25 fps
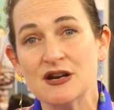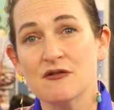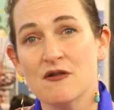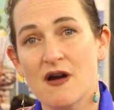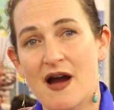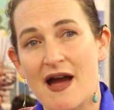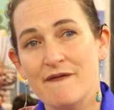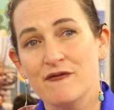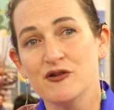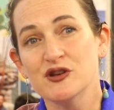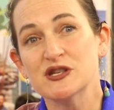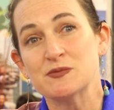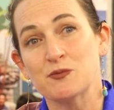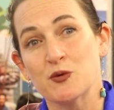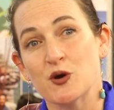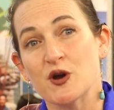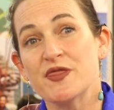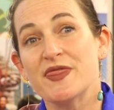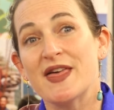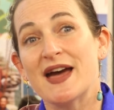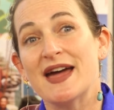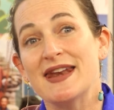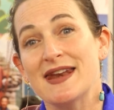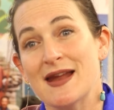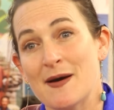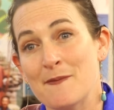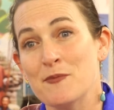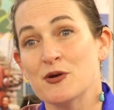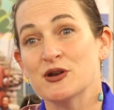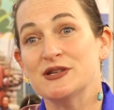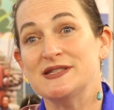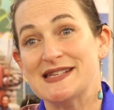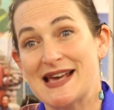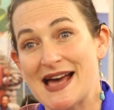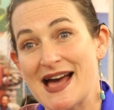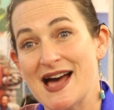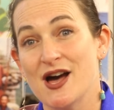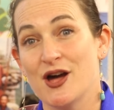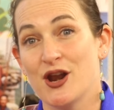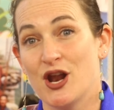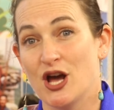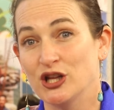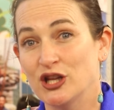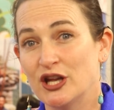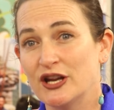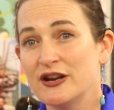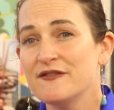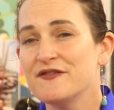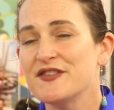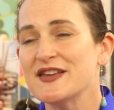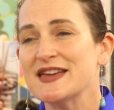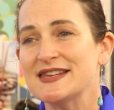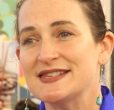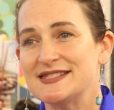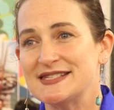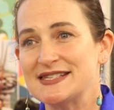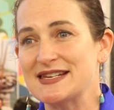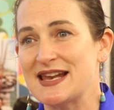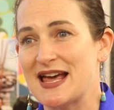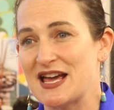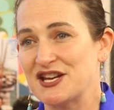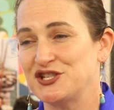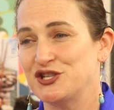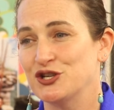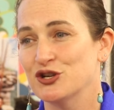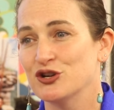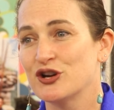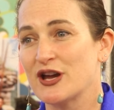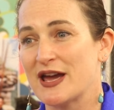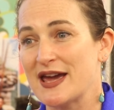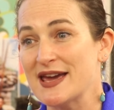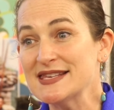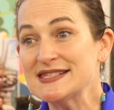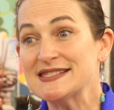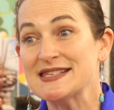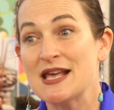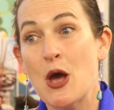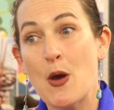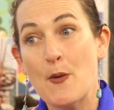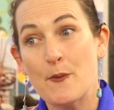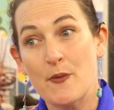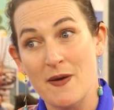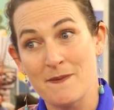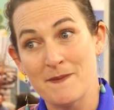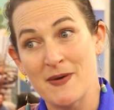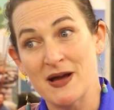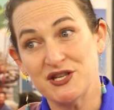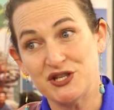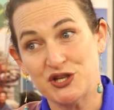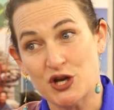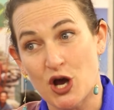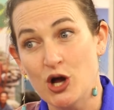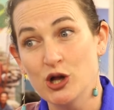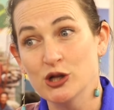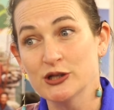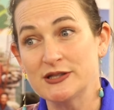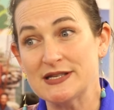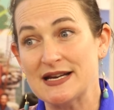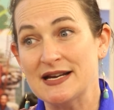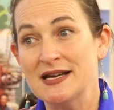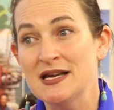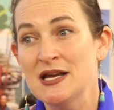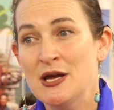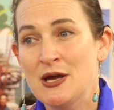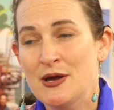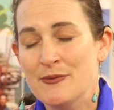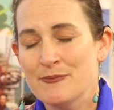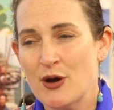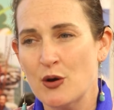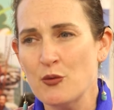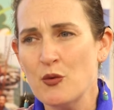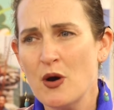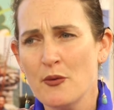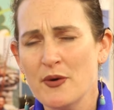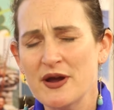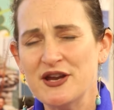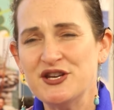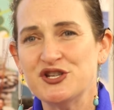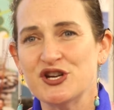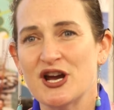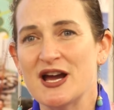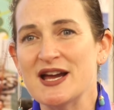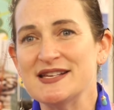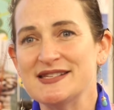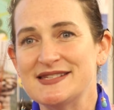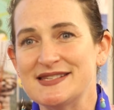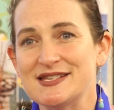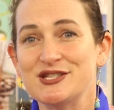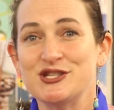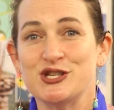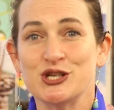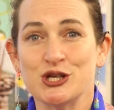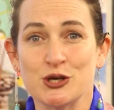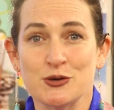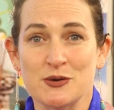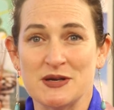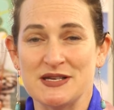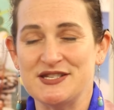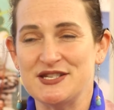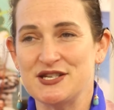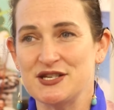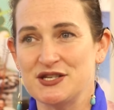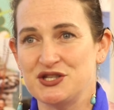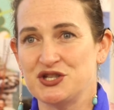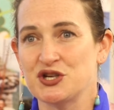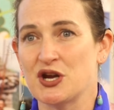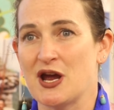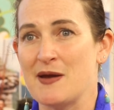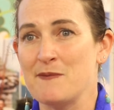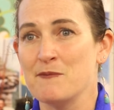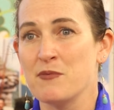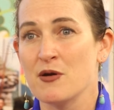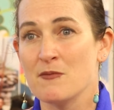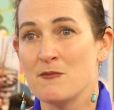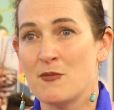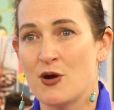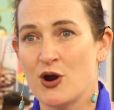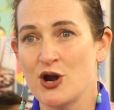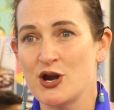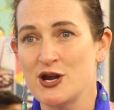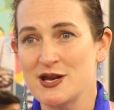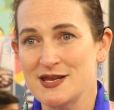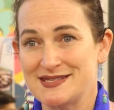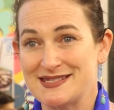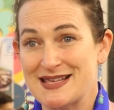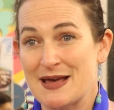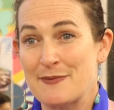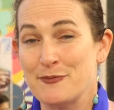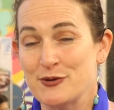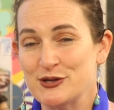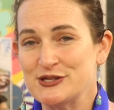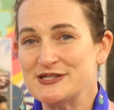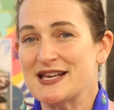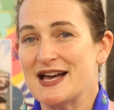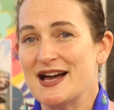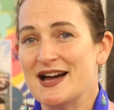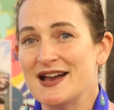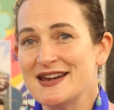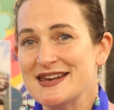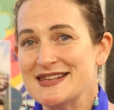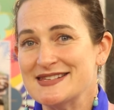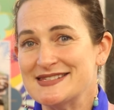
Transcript: arrivals brought that number down. A lot of the international guests were much older. But what we're trying to do and to try and promote is that Bhutan